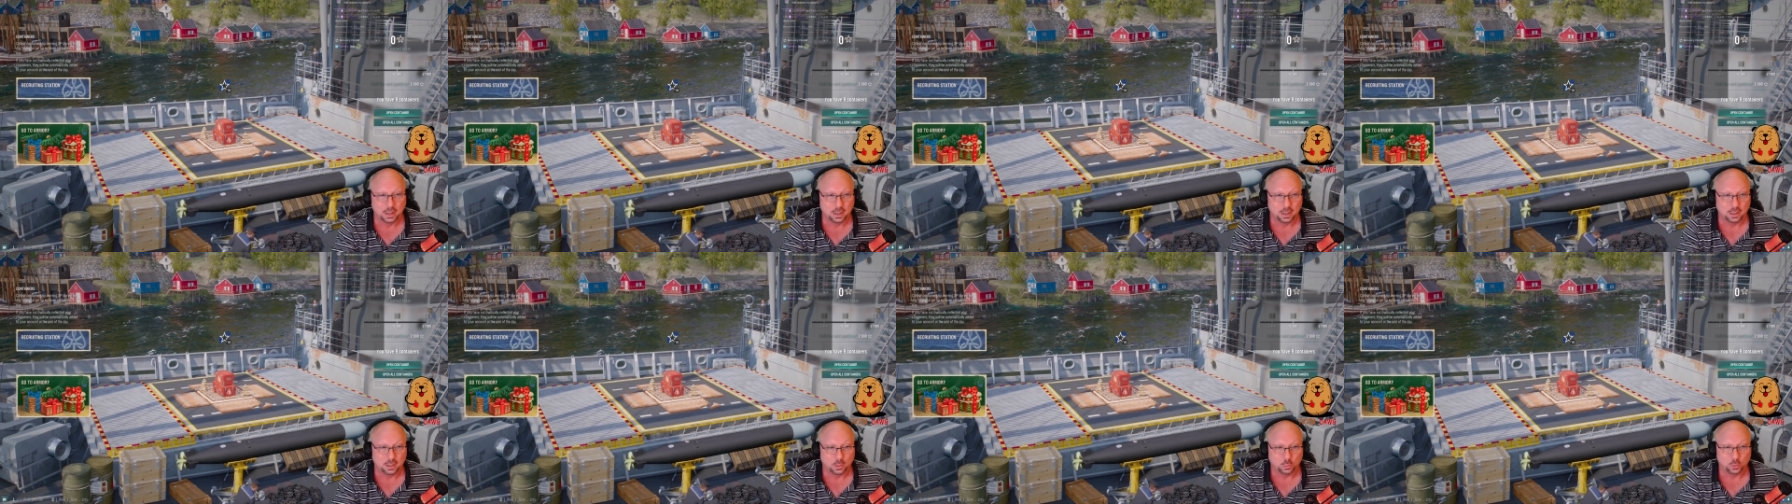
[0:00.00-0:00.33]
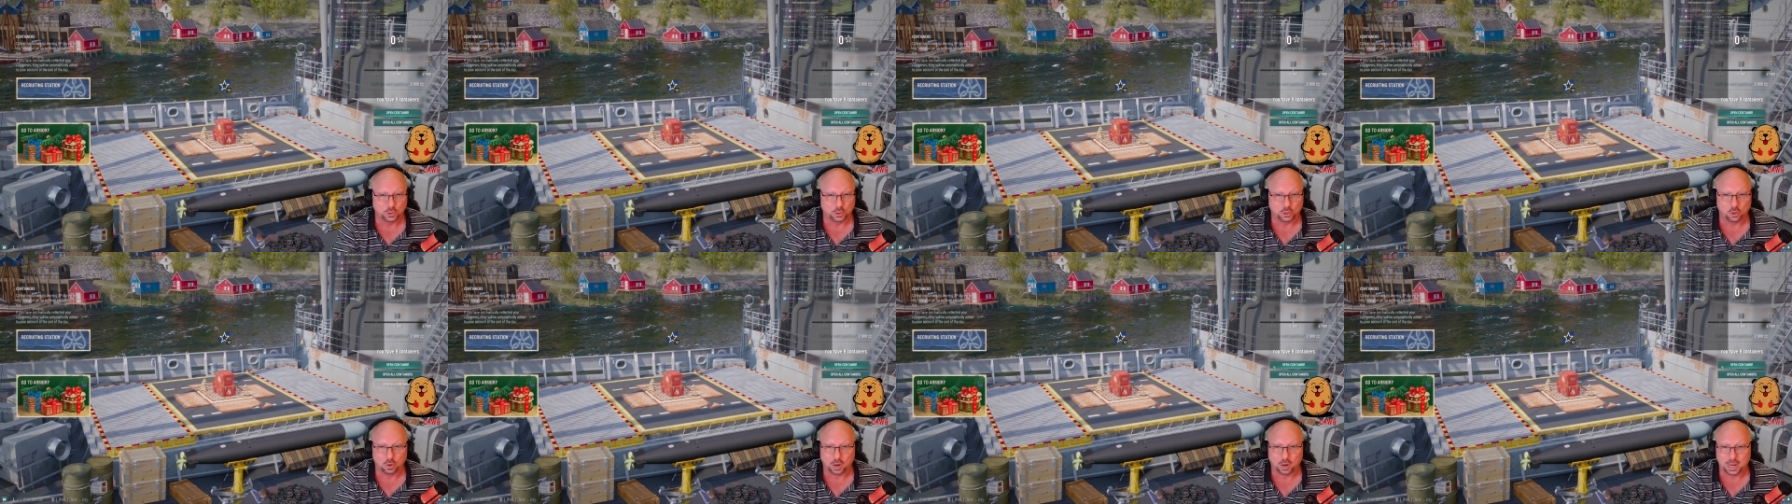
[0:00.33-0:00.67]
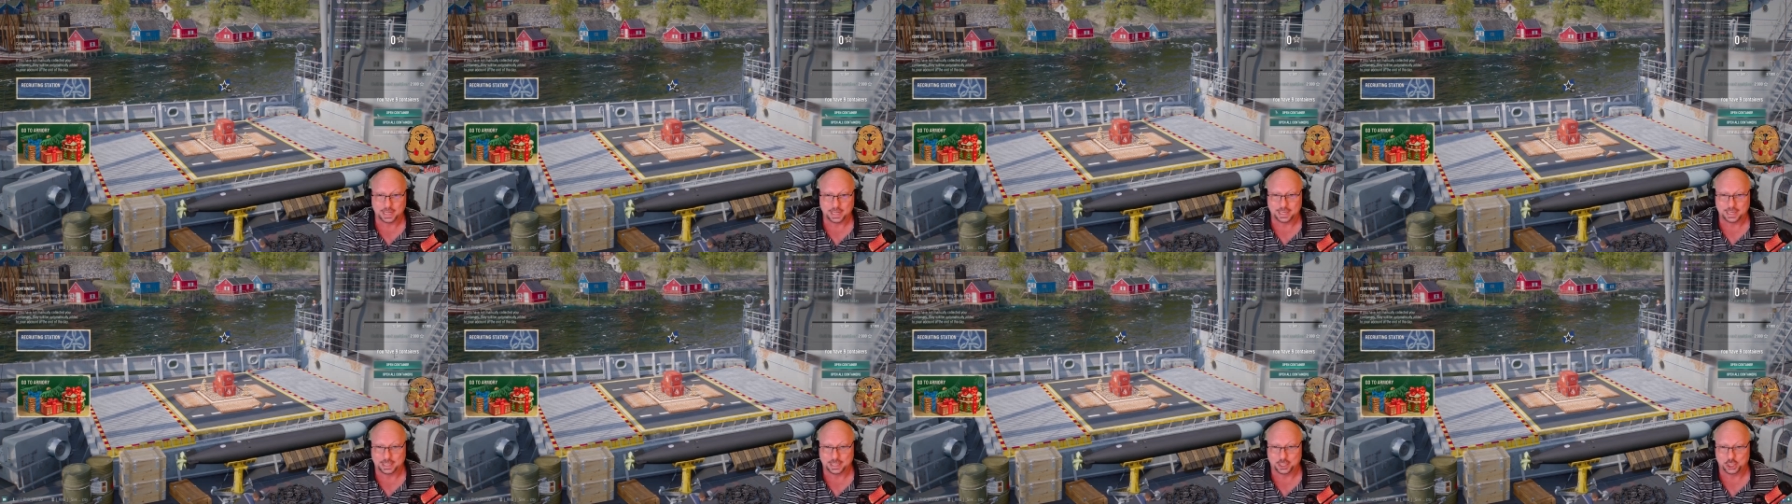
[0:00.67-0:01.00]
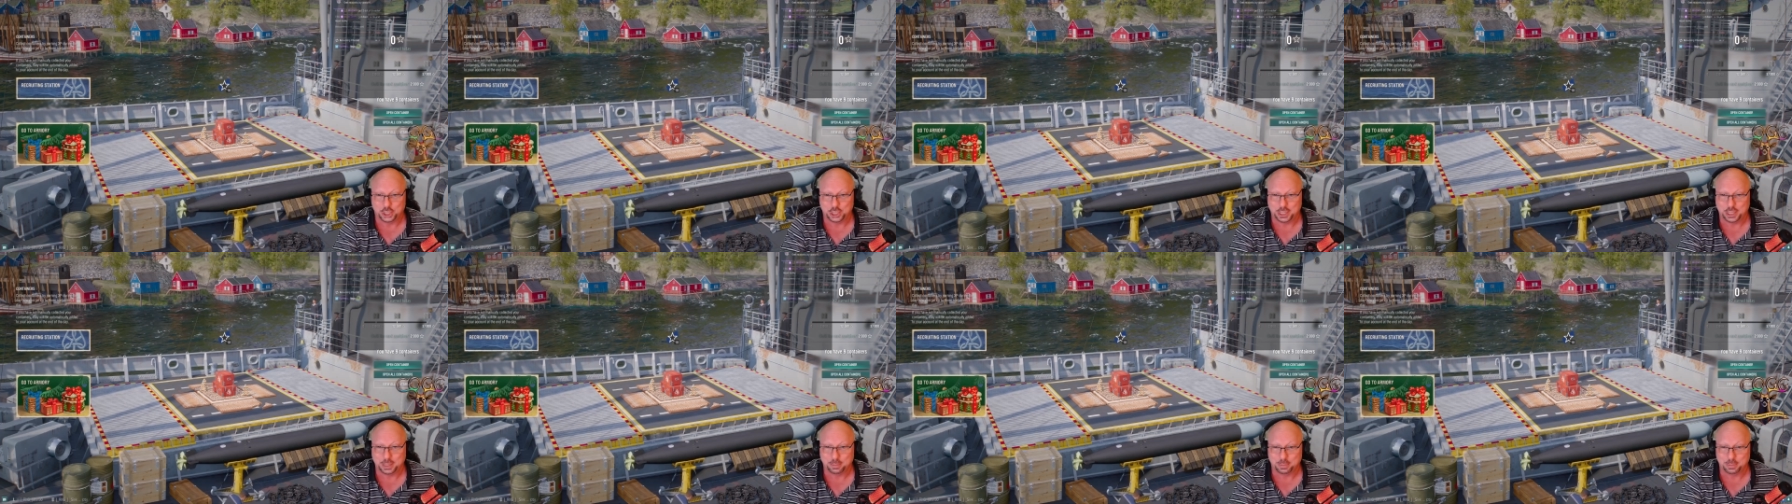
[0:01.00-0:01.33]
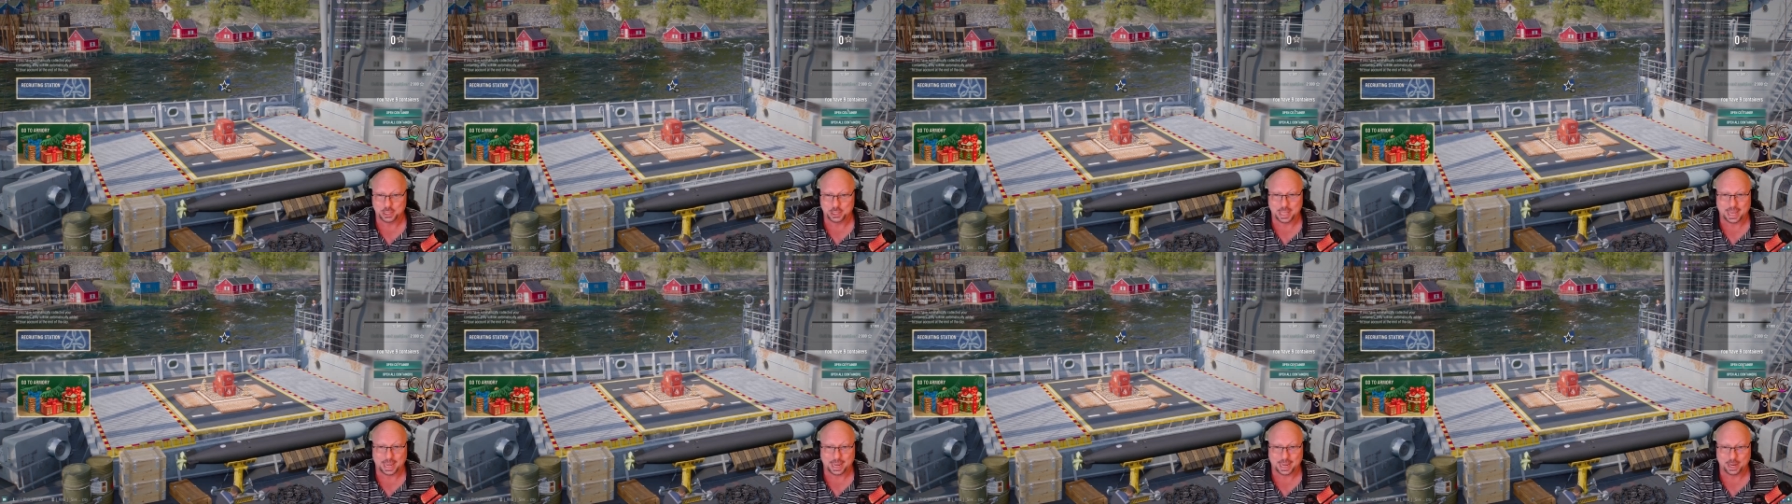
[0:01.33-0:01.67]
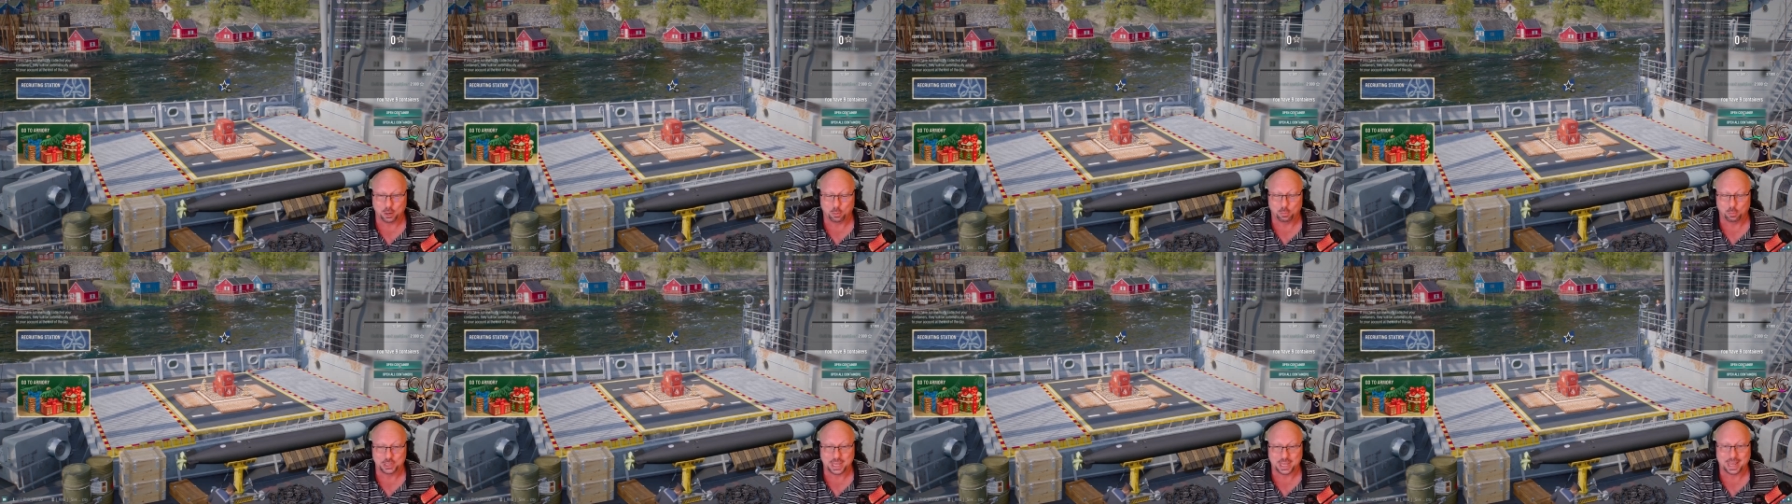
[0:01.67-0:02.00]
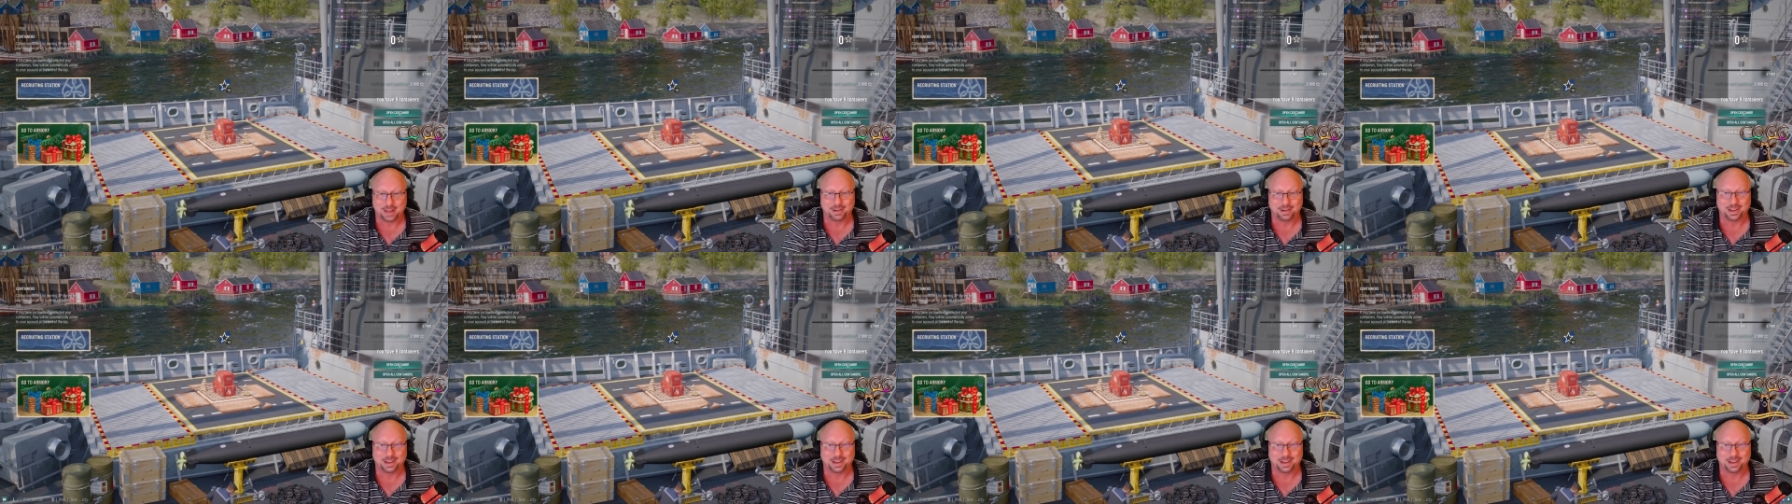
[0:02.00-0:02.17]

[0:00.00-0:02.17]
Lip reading: With grinding ships, that helps out